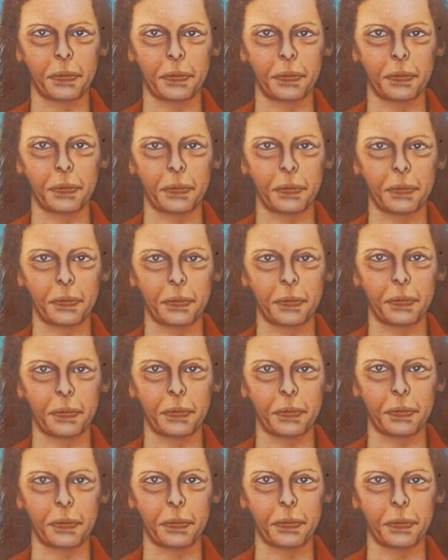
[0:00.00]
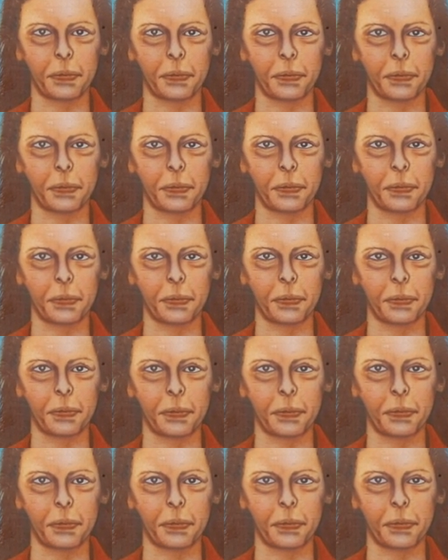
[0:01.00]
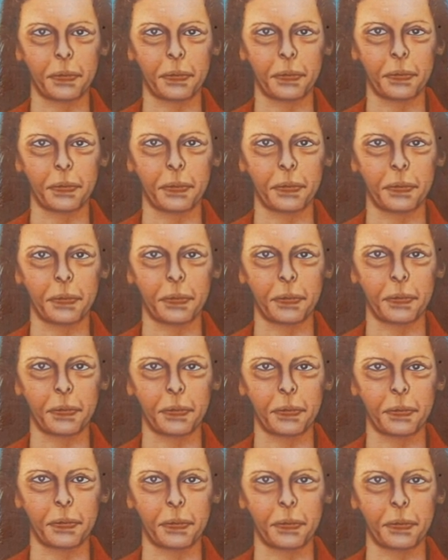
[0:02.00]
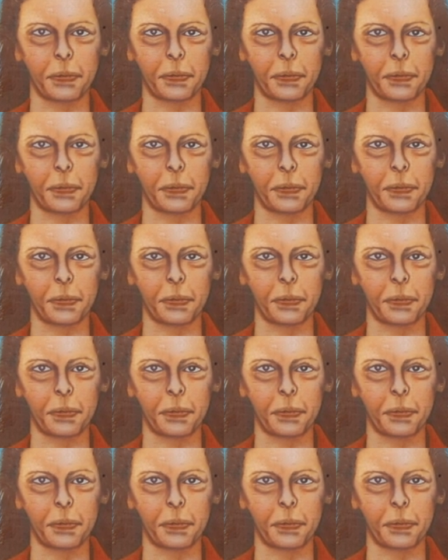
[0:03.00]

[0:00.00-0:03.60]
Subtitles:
(not speaking)